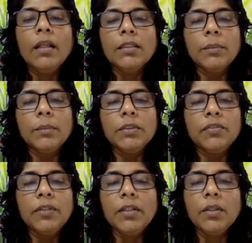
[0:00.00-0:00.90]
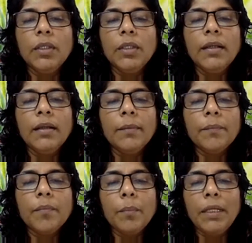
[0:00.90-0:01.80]
Suppose if you are doing
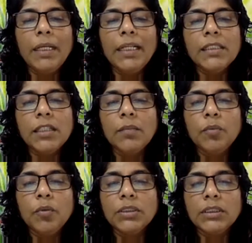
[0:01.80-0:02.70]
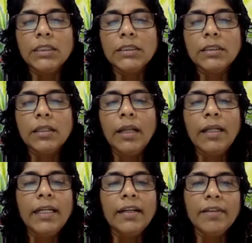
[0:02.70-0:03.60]
pre-test and post-test and
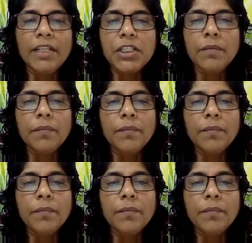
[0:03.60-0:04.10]
intervention,